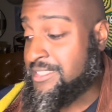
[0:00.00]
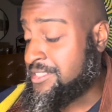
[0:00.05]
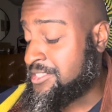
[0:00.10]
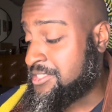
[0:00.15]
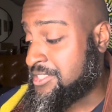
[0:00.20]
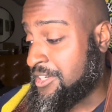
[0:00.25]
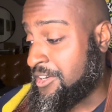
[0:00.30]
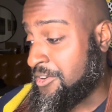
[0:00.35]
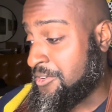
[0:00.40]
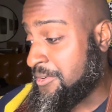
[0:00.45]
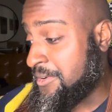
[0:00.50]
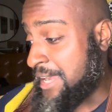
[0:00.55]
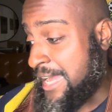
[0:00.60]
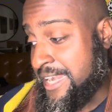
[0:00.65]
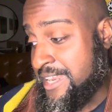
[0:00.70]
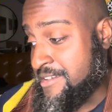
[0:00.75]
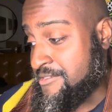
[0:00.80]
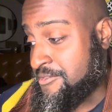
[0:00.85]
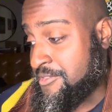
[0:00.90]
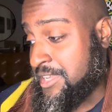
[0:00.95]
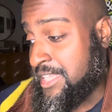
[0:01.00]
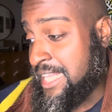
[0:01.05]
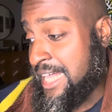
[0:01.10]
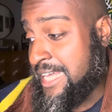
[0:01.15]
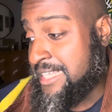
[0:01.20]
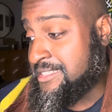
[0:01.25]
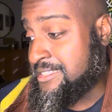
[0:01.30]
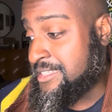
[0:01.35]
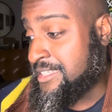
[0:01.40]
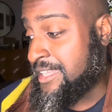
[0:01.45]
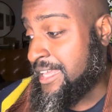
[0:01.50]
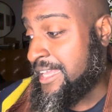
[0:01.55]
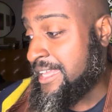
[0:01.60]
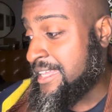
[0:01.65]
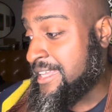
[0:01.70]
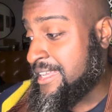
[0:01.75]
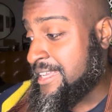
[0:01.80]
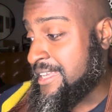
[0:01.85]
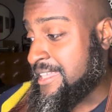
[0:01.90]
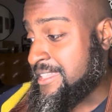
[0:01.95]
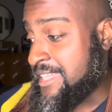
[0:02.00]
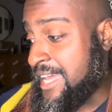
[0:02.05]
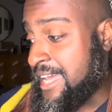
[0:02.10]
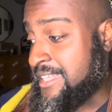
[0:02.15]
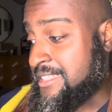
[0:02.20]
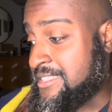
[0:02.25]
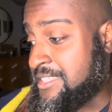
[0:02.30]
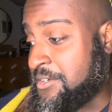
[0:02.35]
so, I didn't realize that